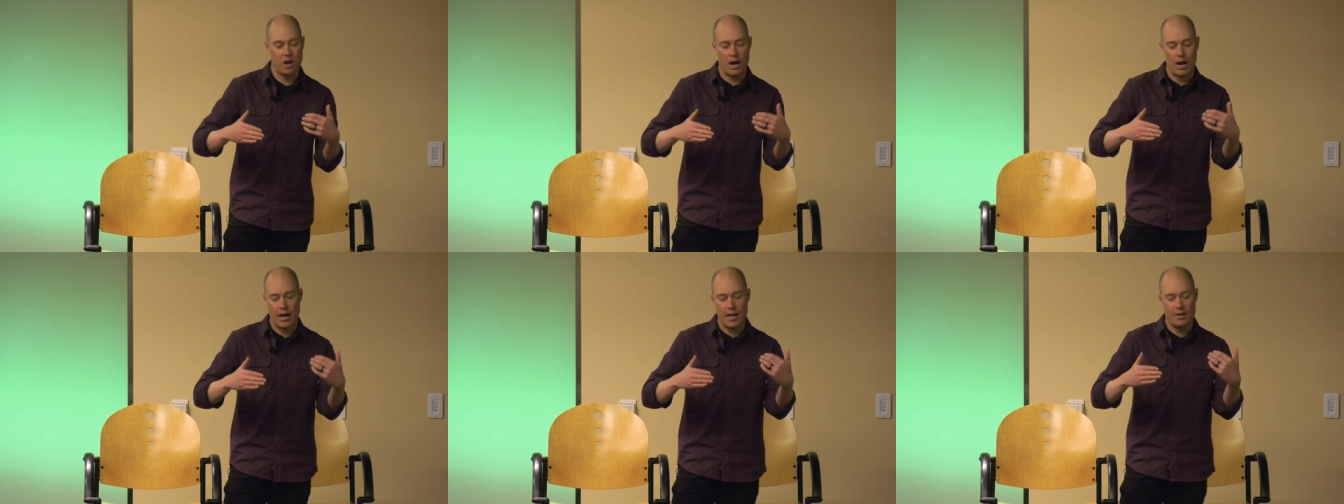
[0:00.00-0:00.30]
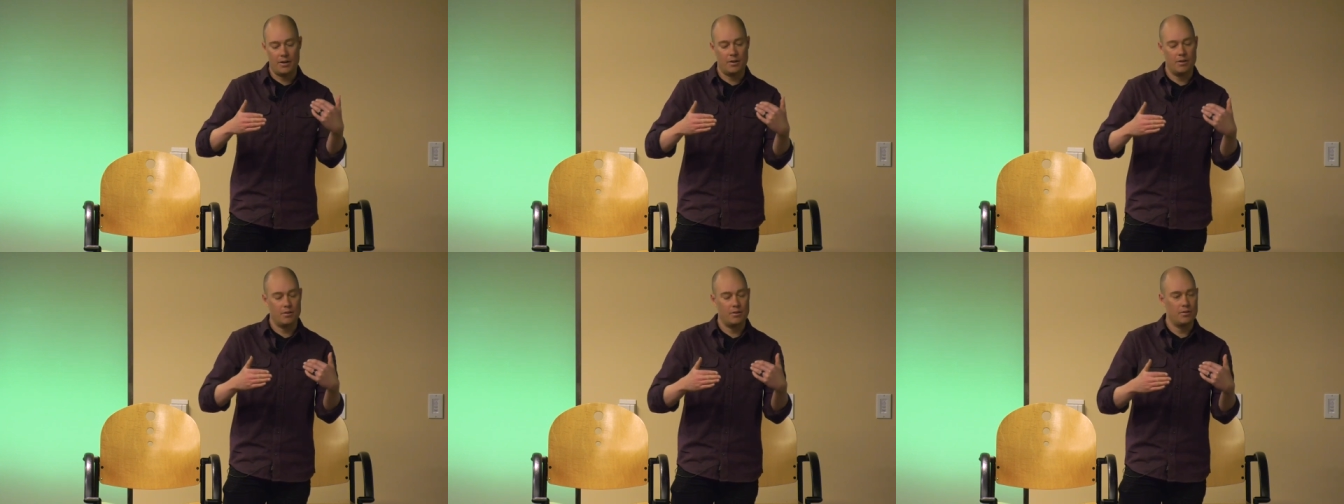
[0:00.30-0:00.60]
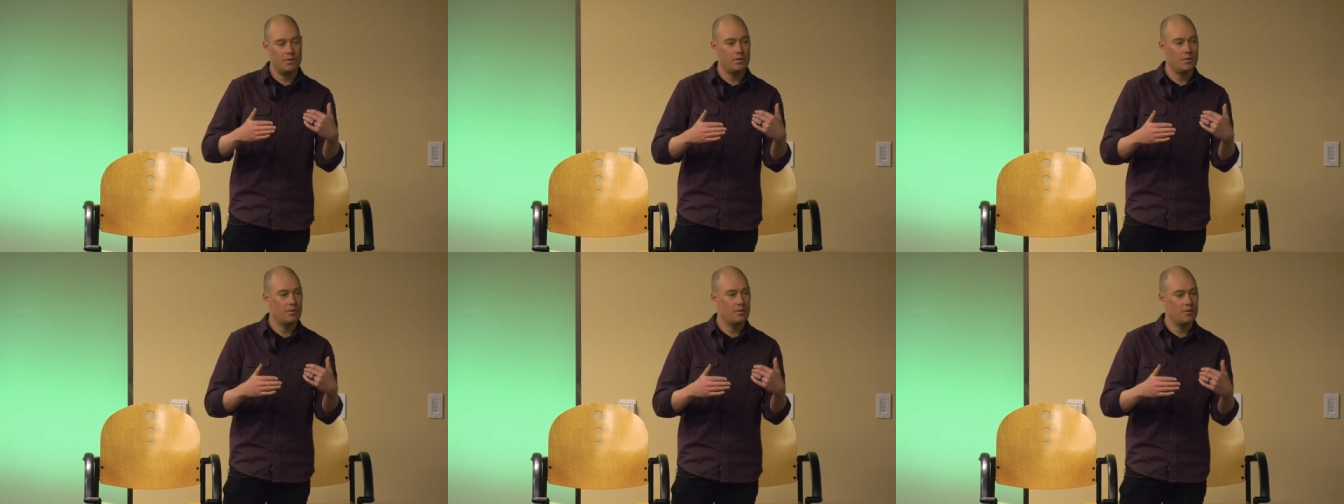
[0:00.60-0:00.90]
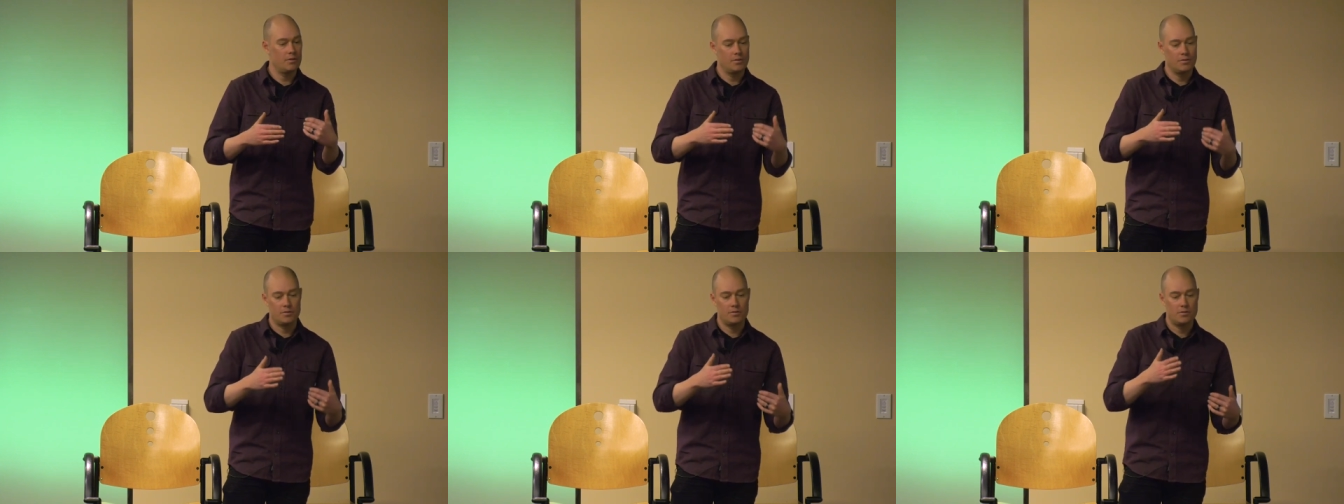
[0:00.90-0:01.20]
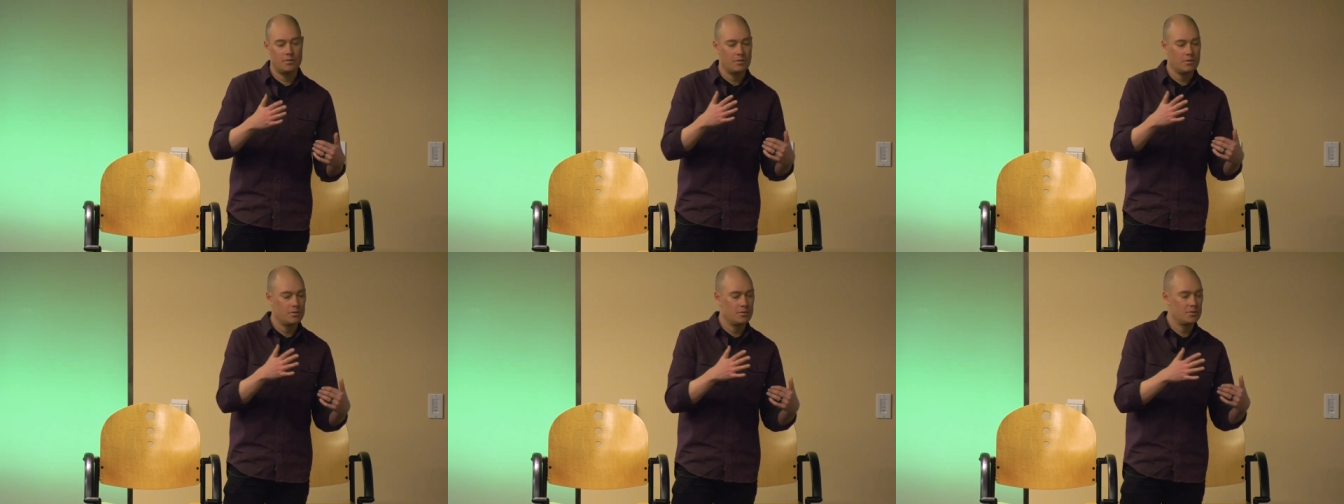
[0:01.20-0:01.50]
got
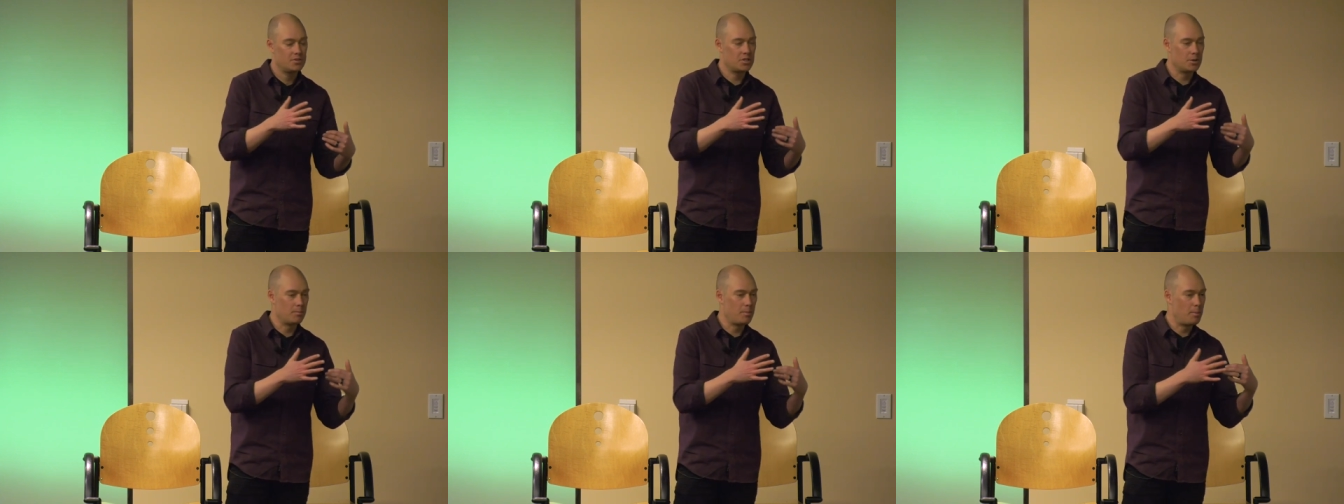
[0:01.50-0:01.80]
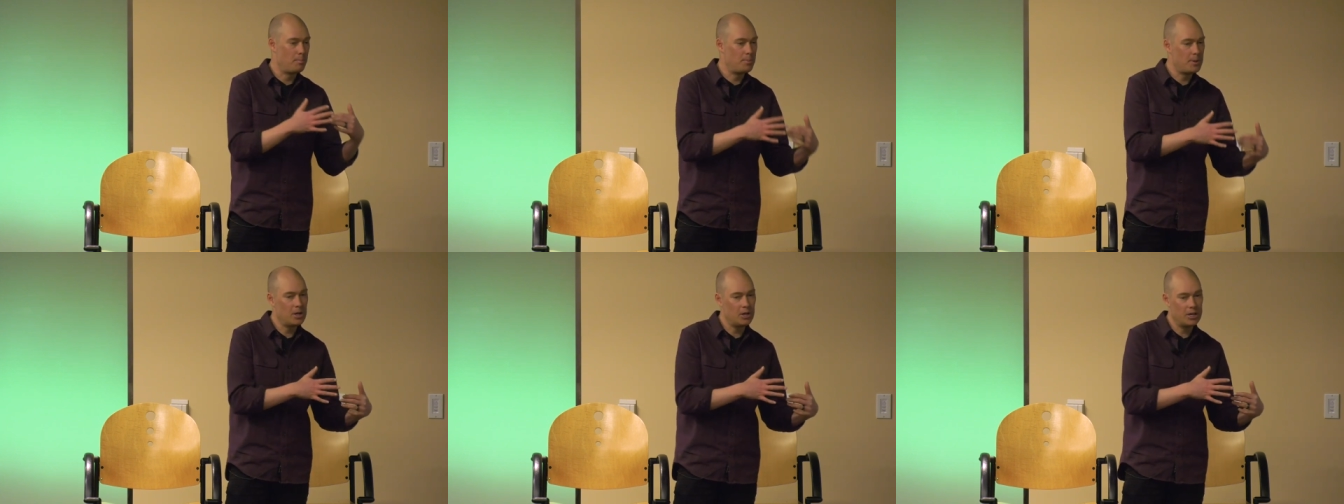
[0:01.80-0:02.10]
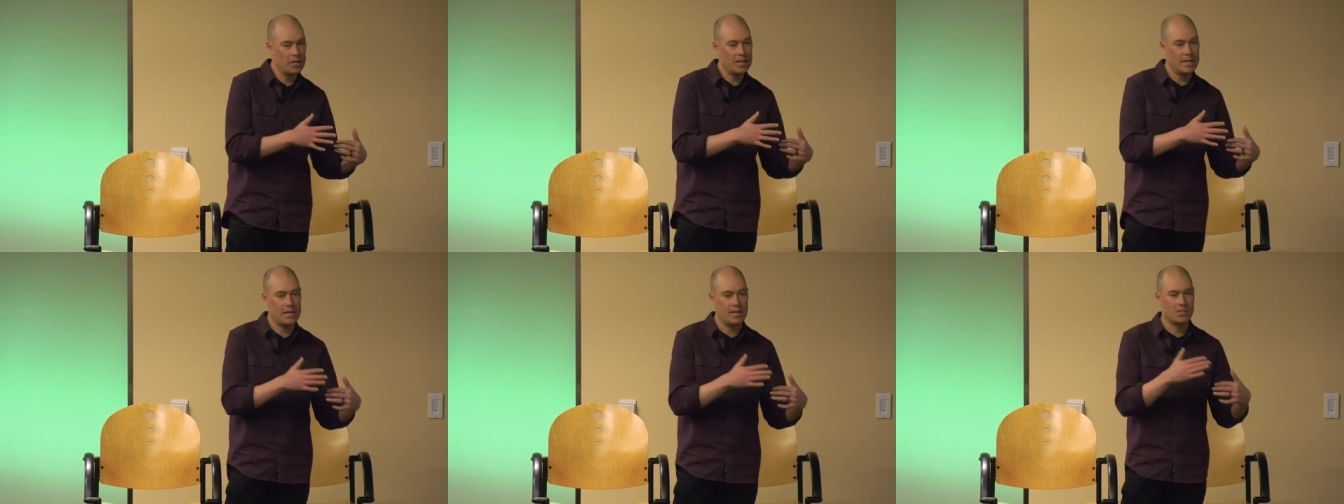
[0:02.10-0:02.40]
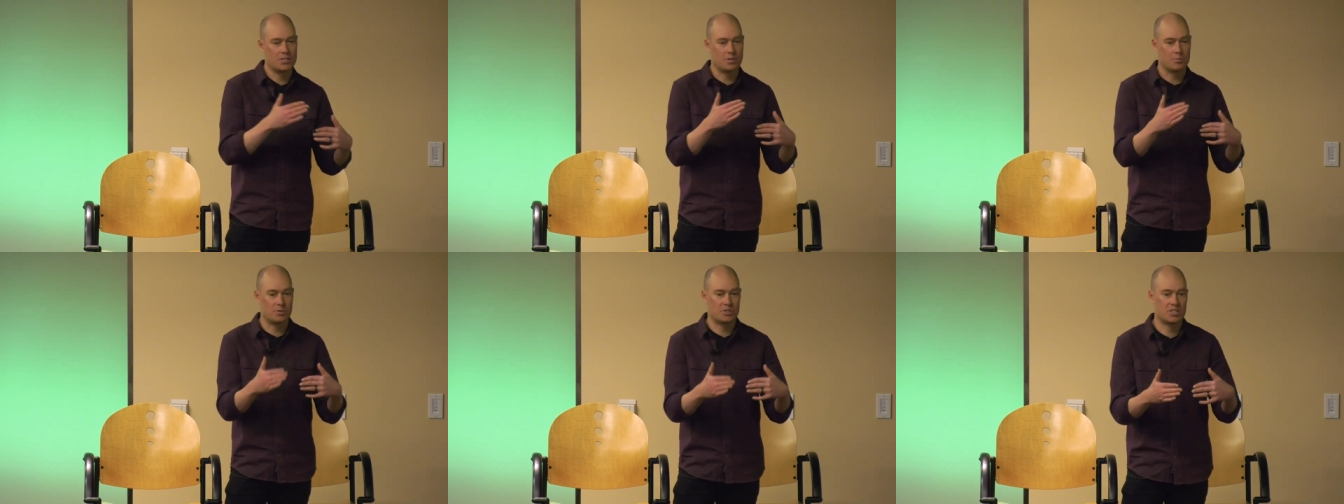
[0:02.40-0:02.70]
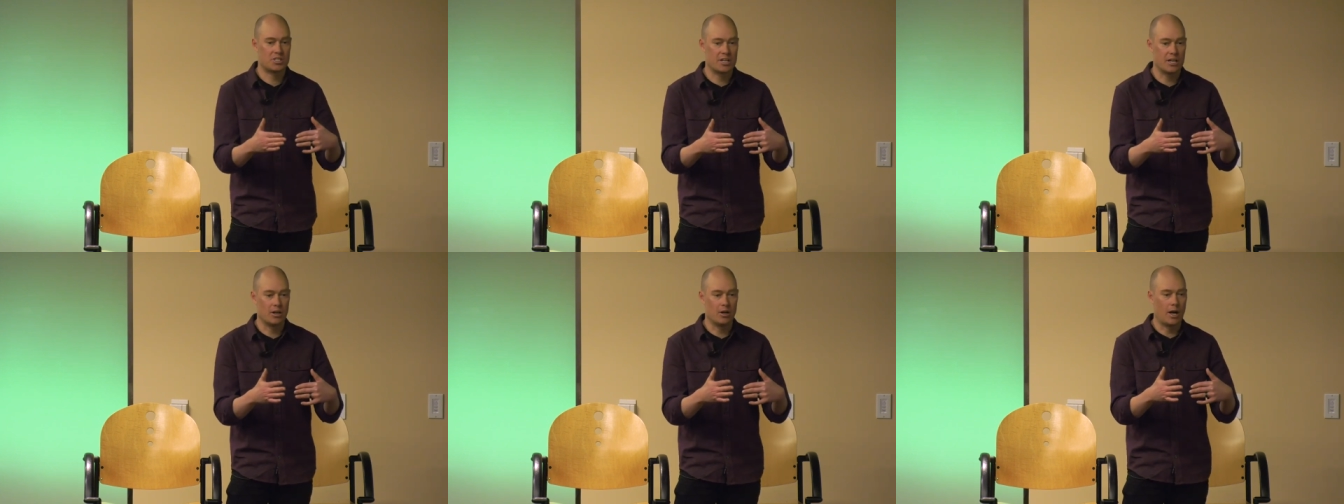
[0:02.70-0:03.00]
some ability and some
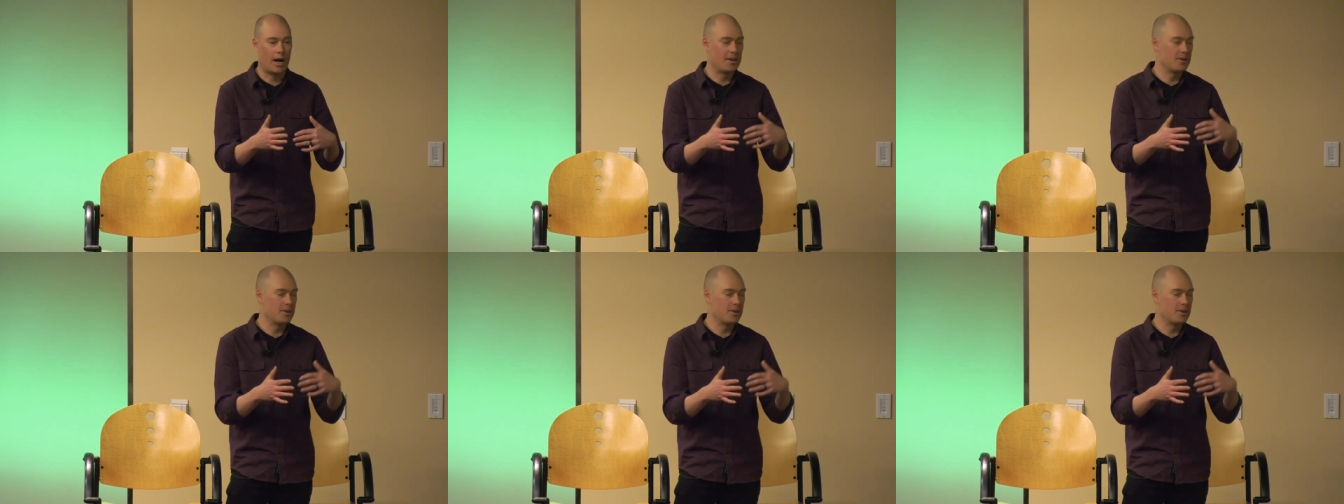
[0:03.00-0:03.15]
skill.